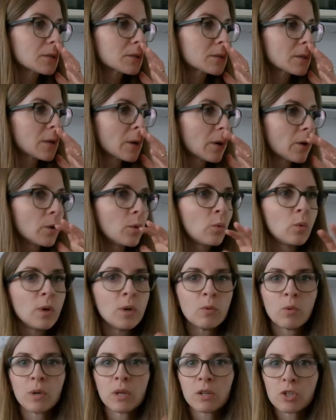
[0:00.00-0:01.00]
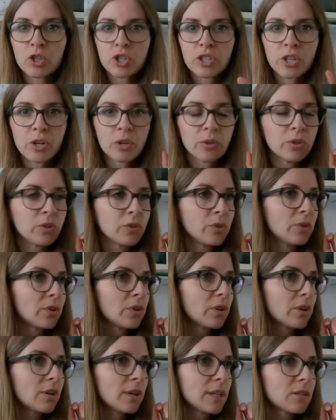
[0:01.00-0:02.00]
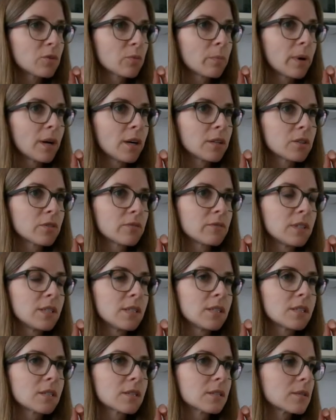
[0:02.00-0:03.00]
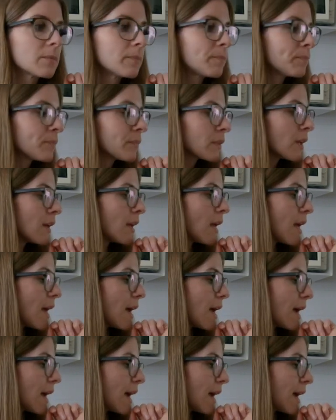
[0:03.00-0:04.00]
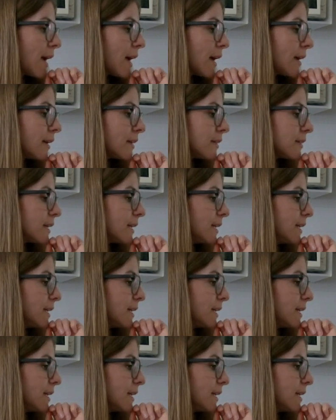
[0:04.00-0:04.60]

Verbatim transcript: so we will show you a little part of this. And